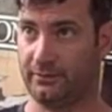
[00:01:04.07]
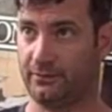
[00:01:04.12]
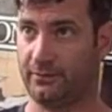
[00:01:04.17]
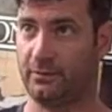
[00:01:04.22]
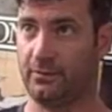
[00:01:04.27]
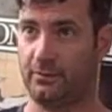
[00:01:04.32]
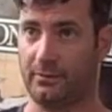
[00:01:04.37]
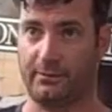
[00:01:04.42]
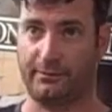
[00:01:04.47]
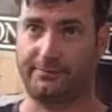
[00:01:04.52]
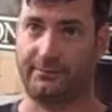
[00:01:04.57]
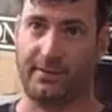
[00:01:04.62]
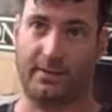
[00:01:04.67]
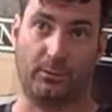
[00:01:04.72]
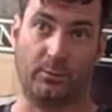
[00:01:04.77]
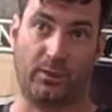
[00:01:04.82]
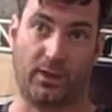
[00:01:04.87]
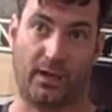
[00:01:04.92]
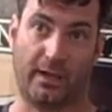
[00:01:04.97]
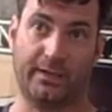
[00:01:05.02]
like for
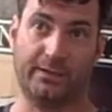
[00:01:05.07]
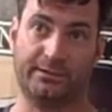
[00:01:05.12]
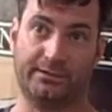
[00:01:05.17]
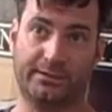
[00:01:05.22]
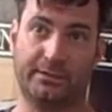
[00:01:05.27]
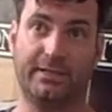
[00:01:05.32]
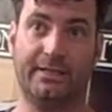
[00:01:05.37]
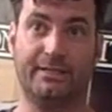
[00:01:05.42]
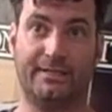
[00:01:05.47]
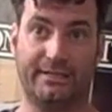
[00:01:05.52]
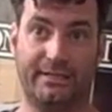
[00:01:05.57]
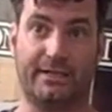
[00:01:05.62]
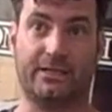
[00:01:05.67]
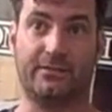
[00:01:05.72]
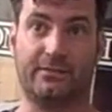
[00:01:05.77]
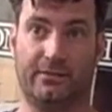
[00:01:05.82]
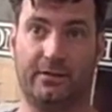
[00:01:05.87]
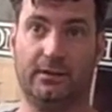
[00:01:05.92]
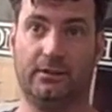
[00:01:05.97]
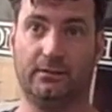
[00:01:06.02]
an appliance, is
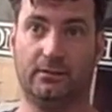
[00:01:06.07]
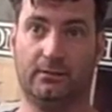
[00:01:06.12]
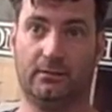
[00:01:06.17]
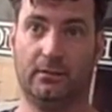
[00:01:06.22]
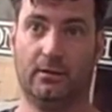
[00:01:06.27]
6 feet.